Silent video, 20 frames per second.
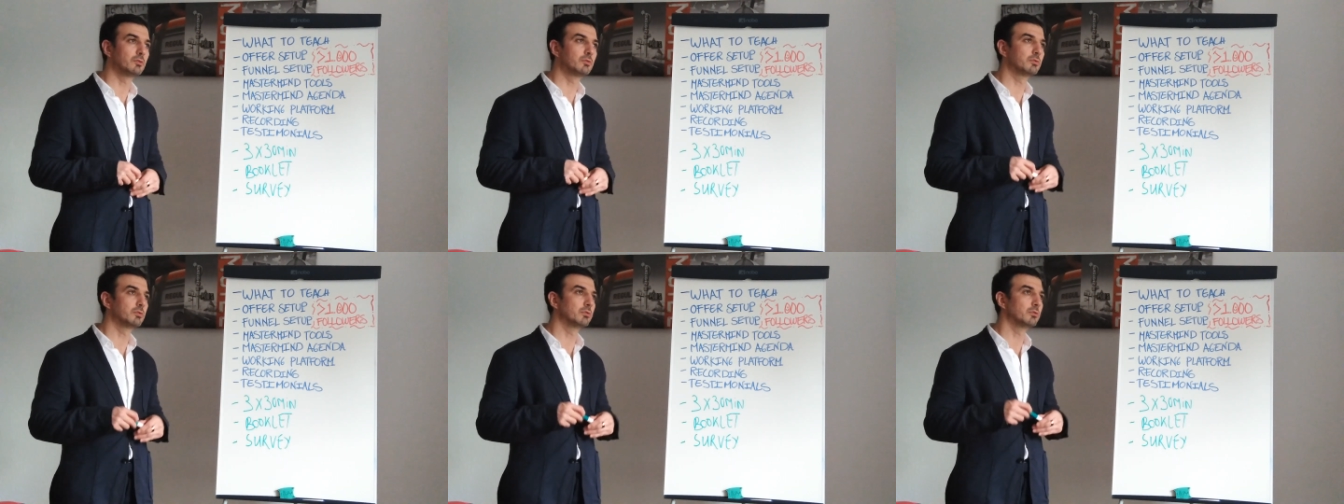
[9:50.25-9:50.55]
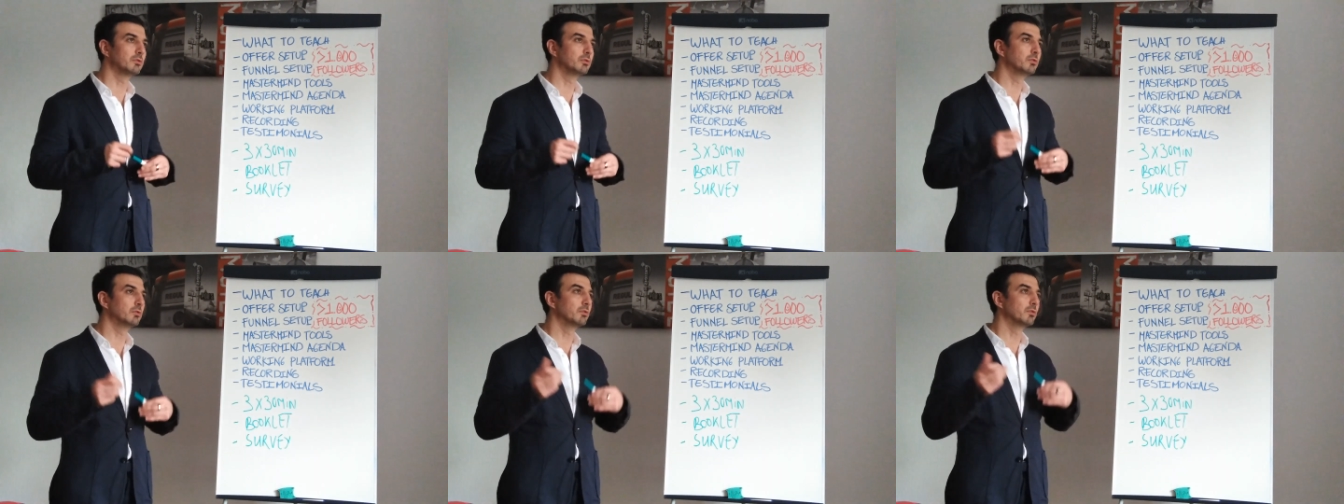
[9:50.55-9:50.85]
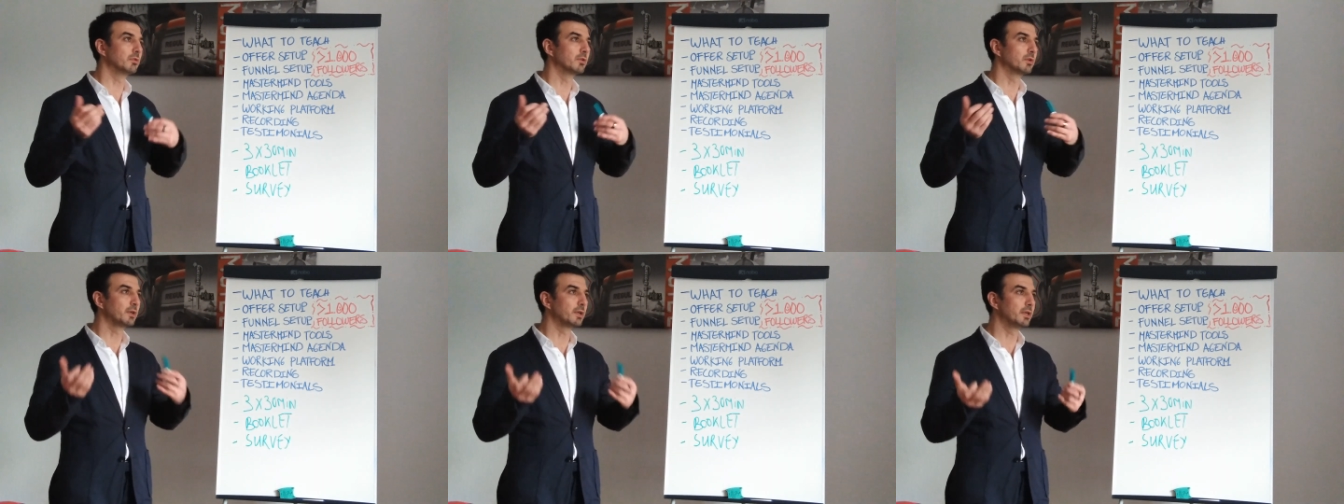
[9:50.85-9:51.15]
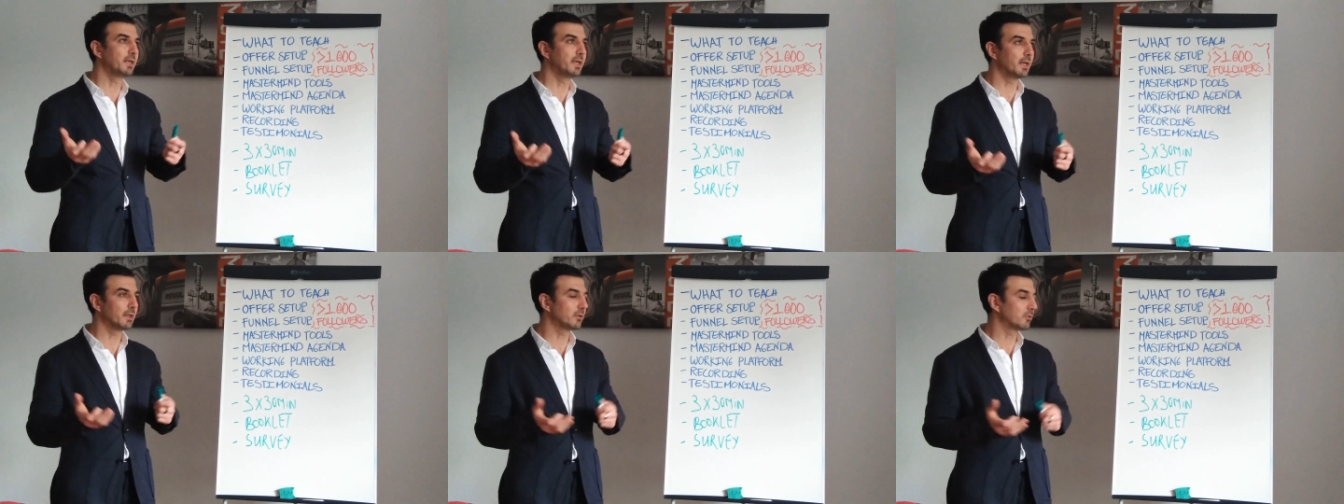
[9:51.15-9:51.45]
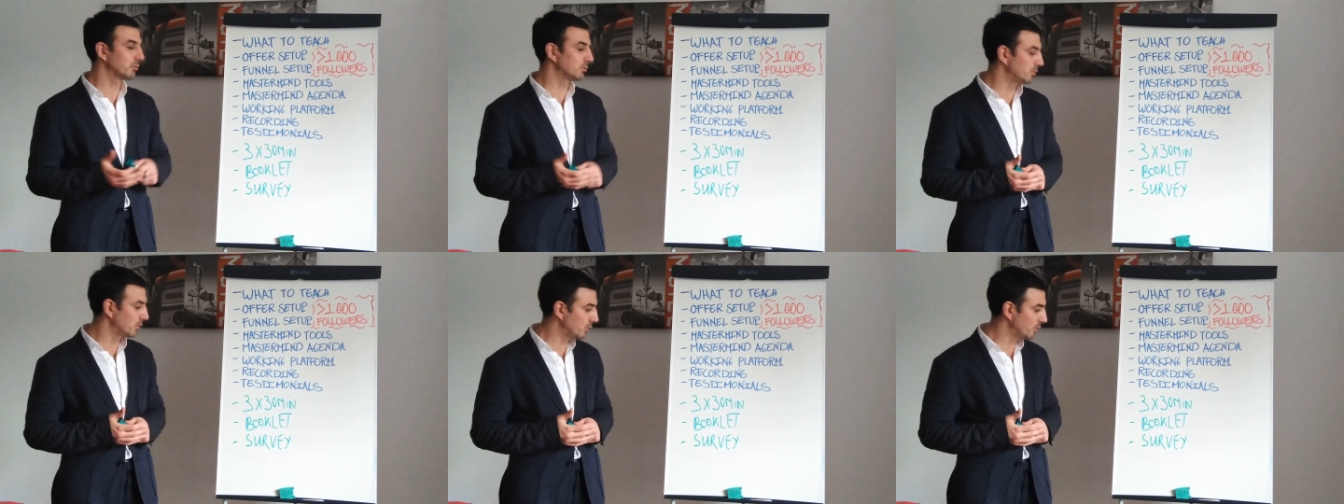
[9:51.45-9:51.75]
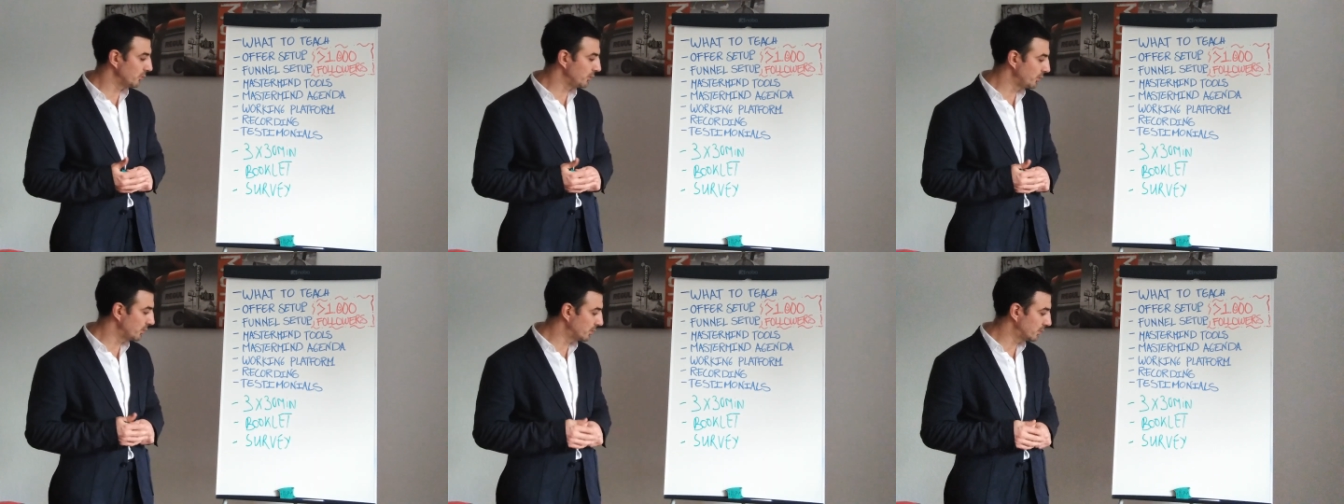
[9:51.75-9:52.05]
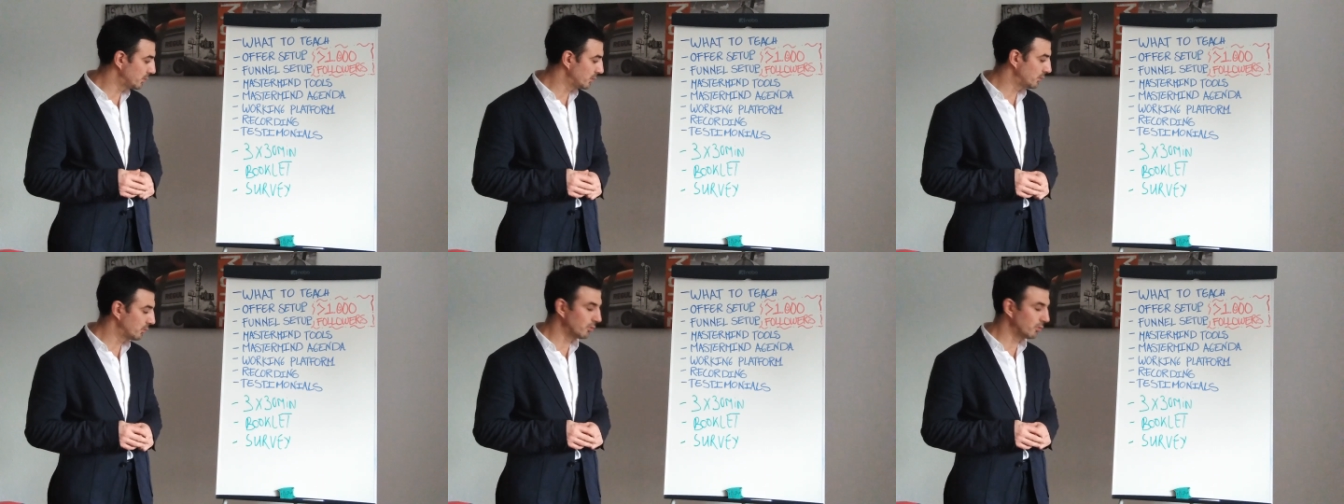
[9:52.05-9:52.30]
to get to know your